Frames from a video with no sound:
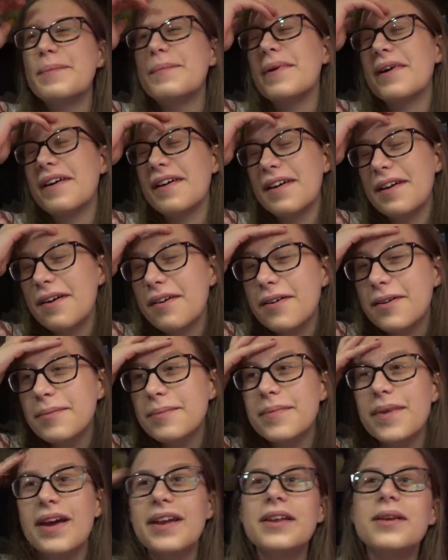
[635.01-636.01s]
But
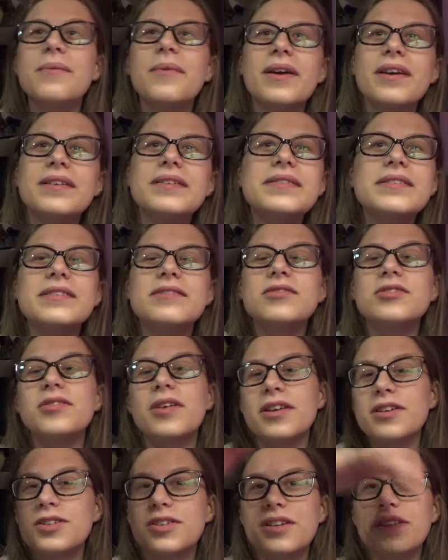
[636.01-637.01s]
anyways, so
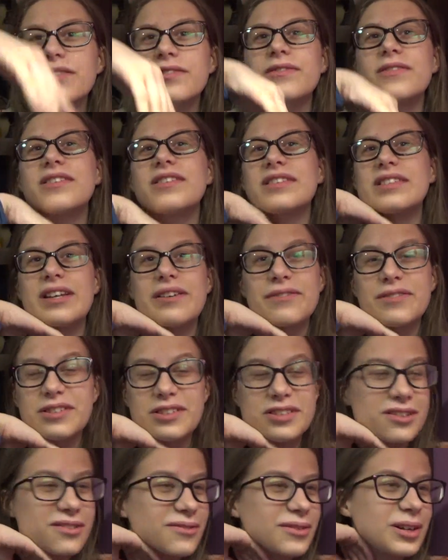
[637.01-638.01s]
I transferred to 7
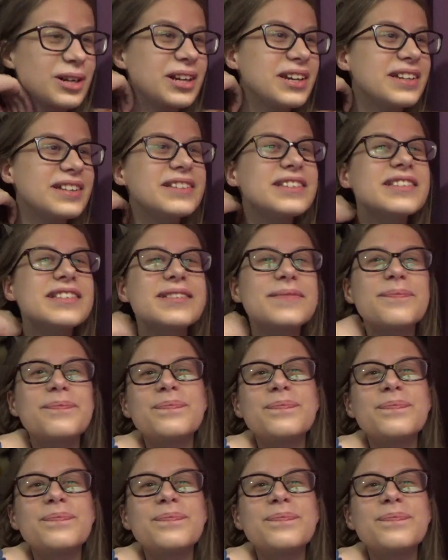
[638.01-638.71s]
Silver Kids.